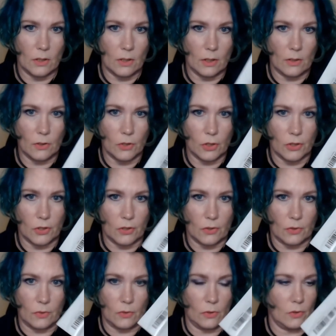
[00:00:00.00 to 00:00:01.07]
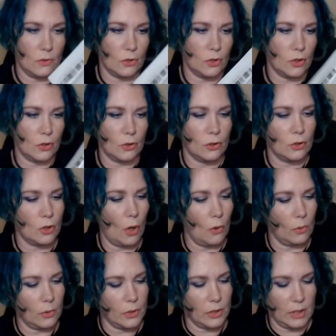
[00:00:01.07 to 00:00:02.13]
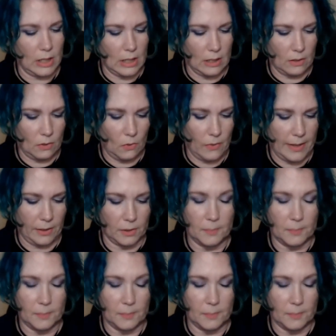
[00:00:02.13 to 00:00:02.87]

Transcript: just soaked in oil.